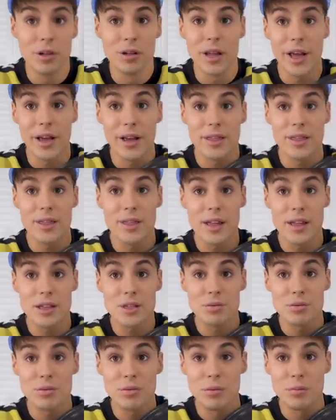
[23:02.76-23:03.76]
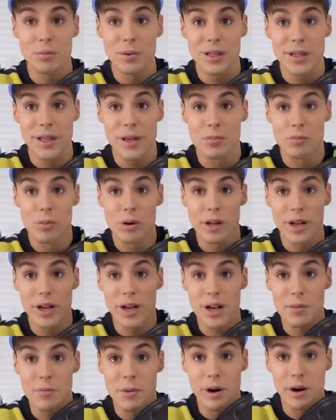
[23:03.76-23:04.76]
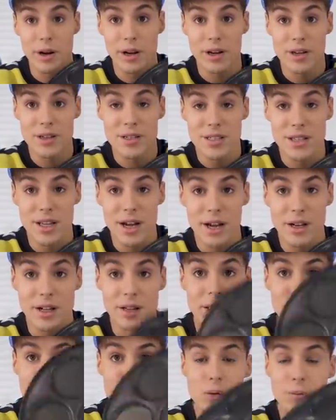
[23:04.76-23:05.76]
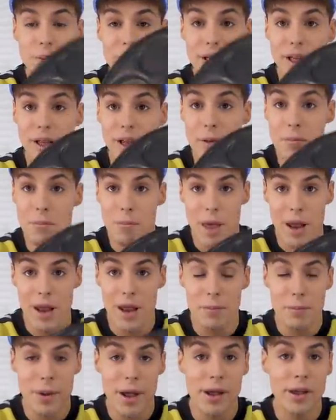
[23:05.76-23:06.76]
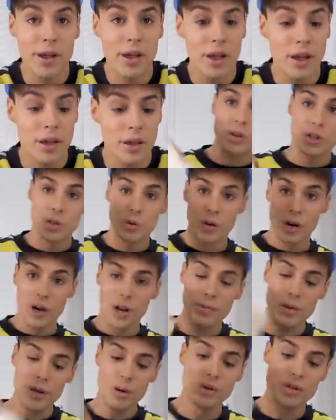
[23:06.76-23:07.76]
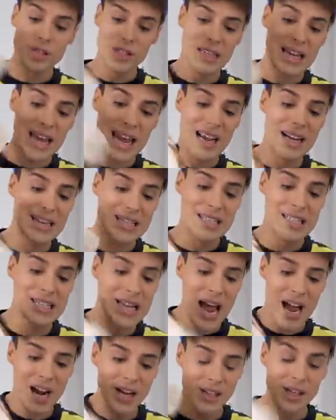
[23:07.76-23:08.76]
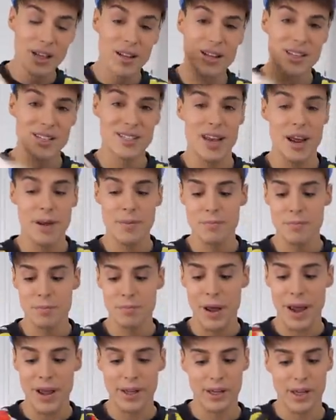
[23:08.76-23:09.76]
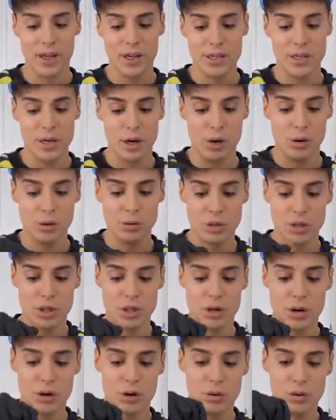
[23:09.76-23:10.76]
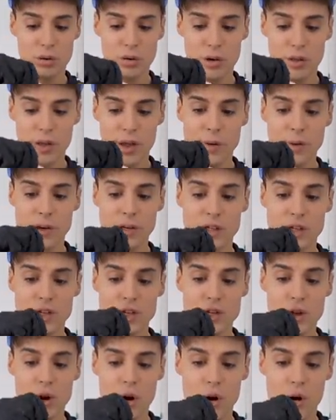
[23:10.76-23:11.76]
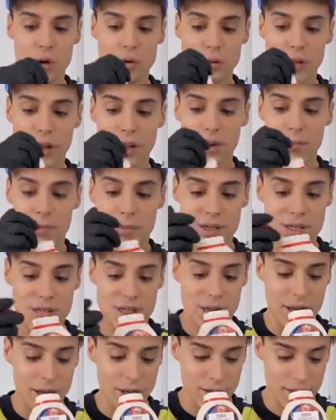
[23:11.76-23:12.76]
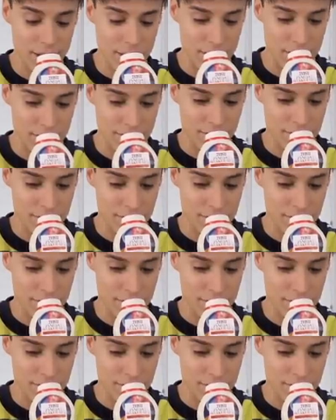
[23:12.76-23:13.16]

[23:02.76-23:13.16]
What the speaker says: Like this one will be like more like an American style. This will be like a mini pancake. So we're gonna be using exactly the same pancake dough. So there is no like mistake here.